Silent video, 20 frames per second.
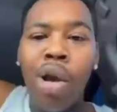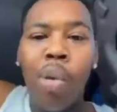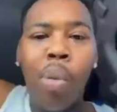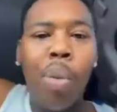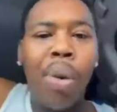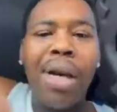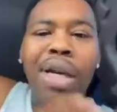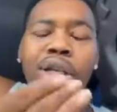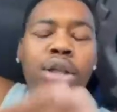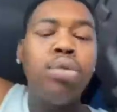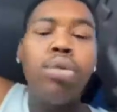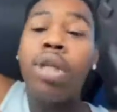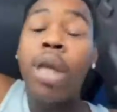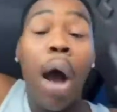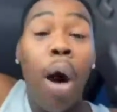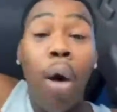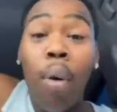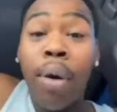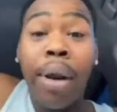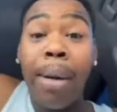What is you
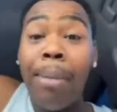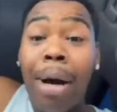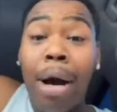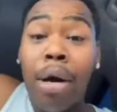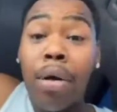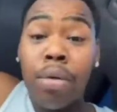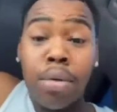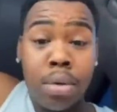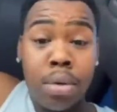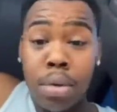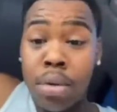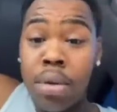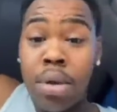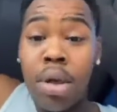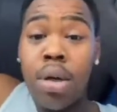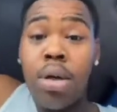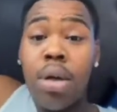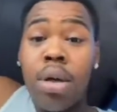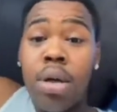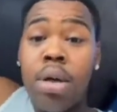talking about?
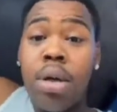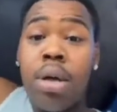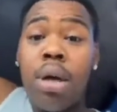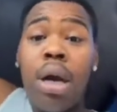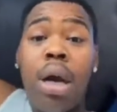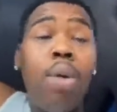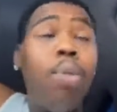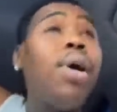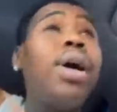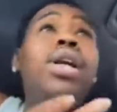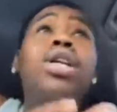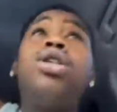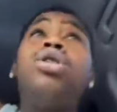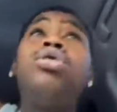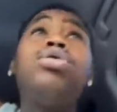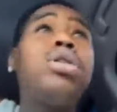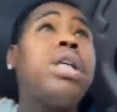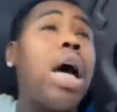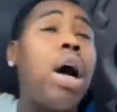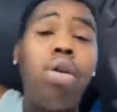What is you
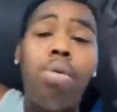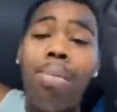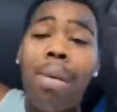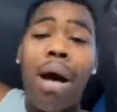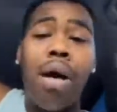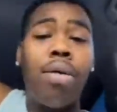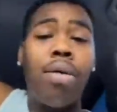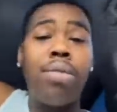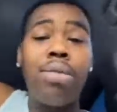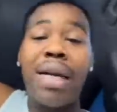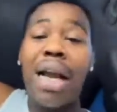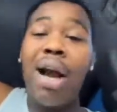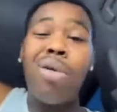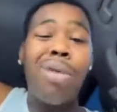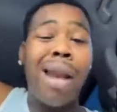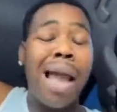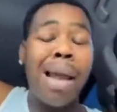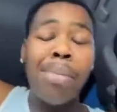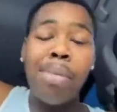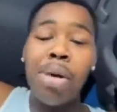talking about? They don't
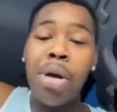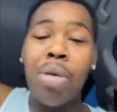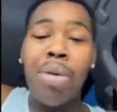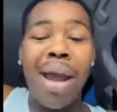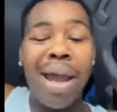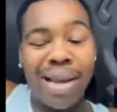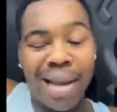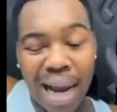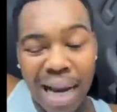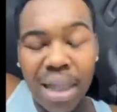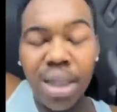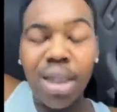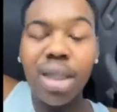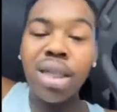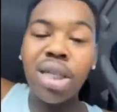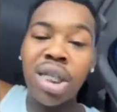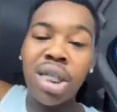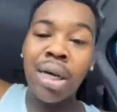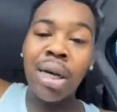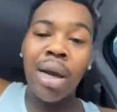like me on that gangster.
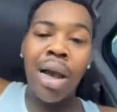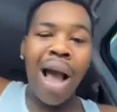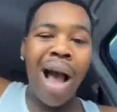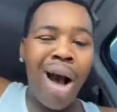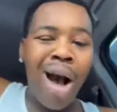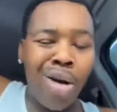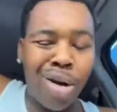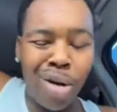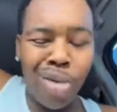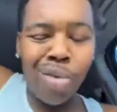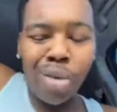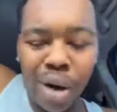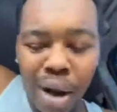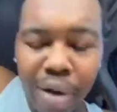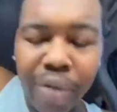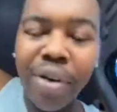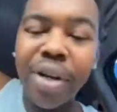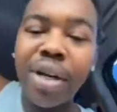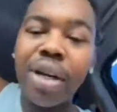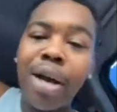I don't
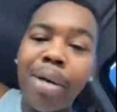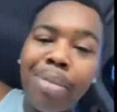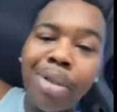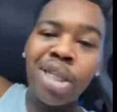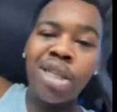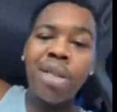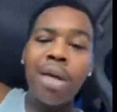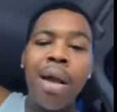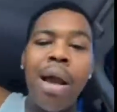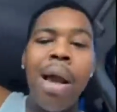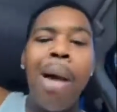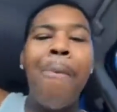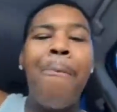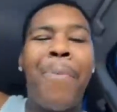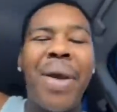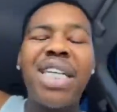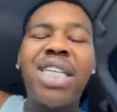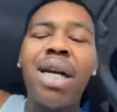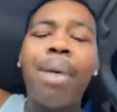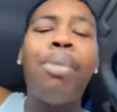love it, W.
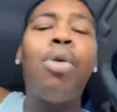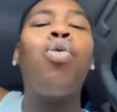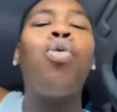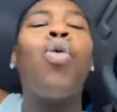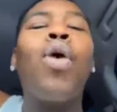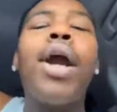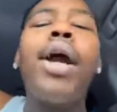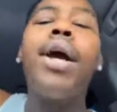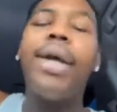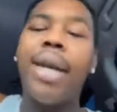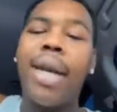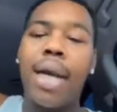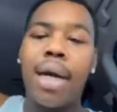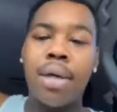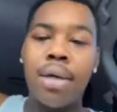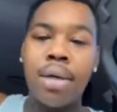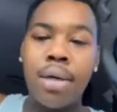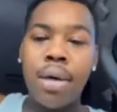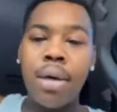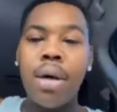I'm a real
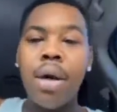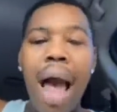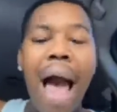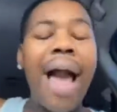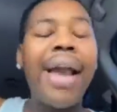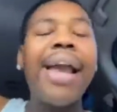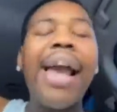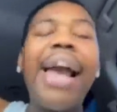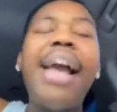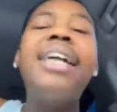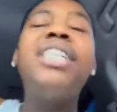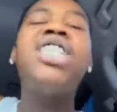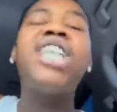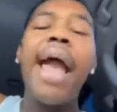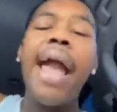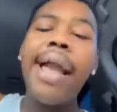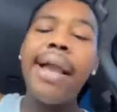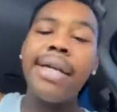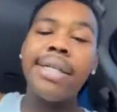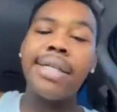nigga. I can't
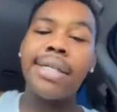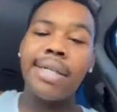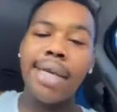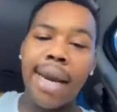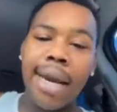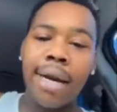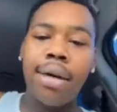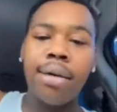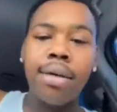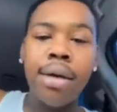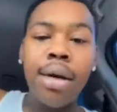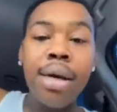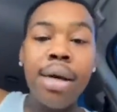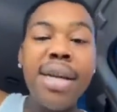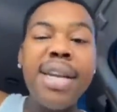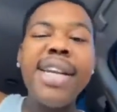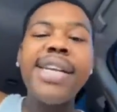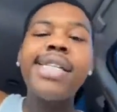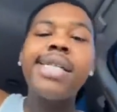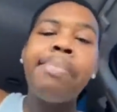change, nigga.
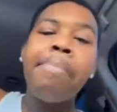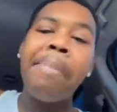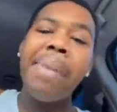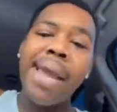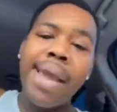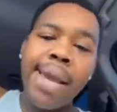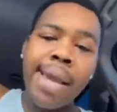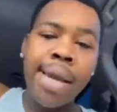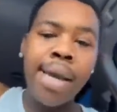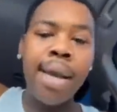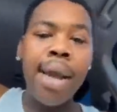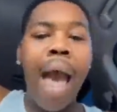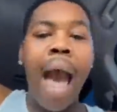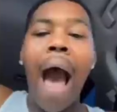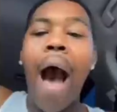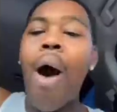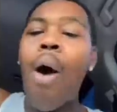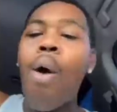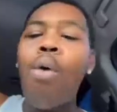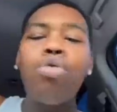This me. I
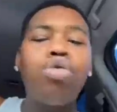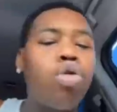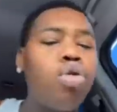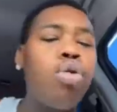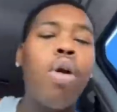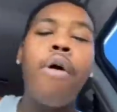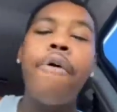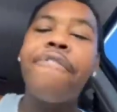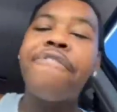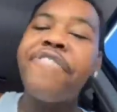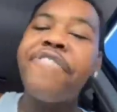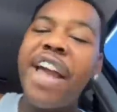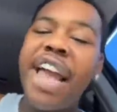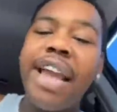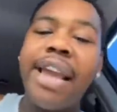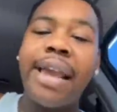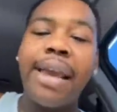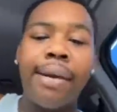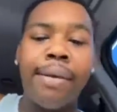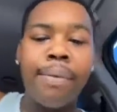don't do no
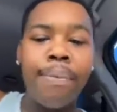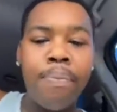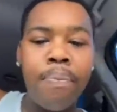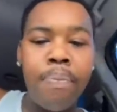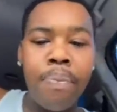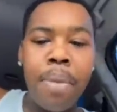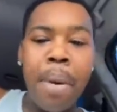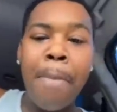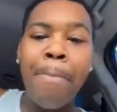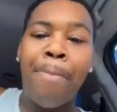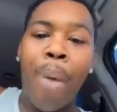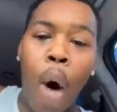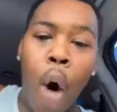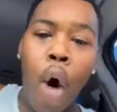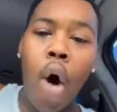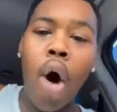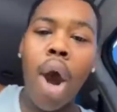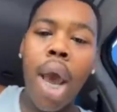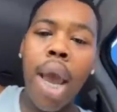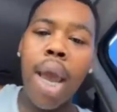faking,
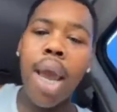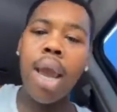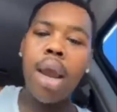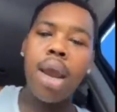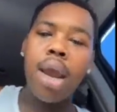boy.